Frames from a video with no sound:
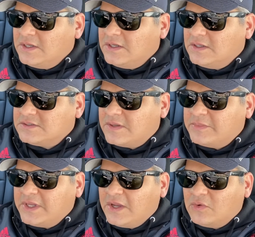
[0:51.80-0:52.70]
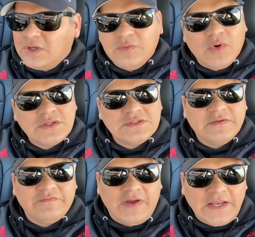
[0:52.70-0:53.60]
something I only watched the
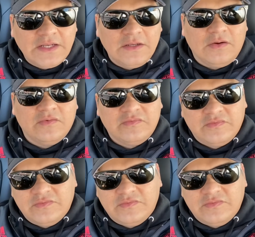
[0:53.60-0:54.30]
final of.